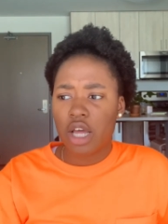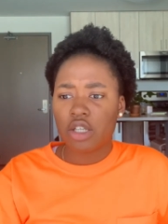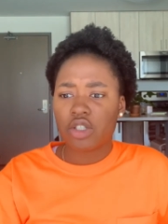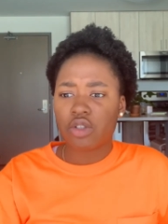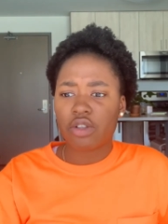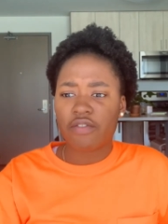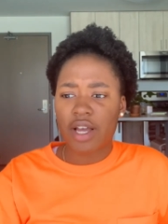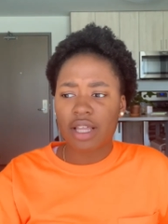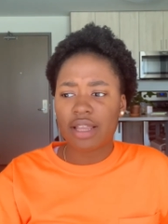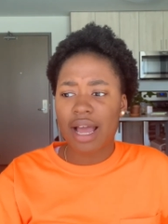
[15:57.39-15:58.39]
So the
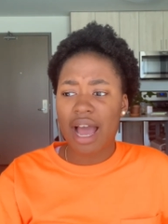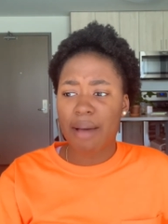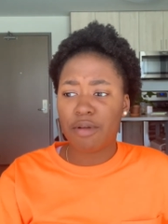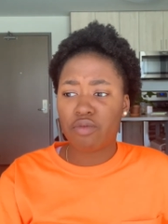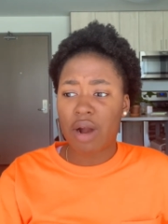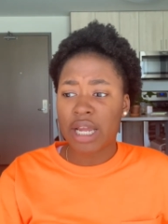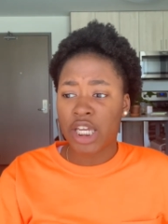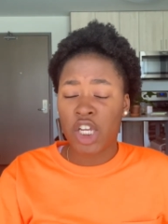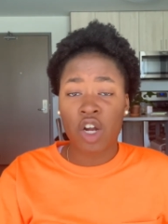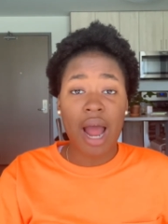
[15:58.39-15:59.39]
fact that that happened right
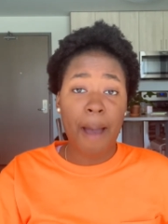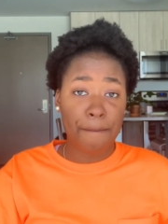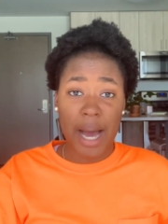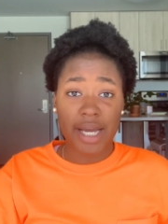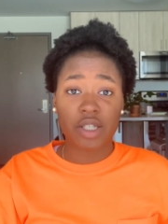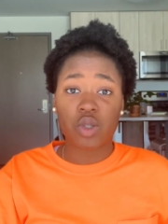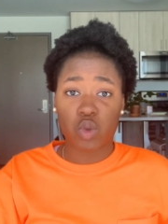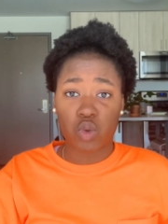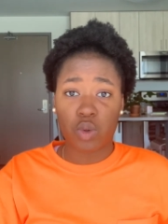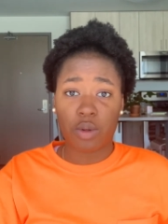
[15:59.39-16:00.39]
here at my
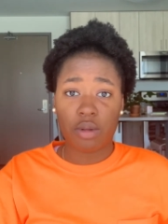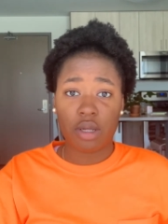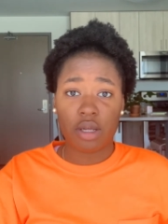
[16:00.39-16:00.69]
school,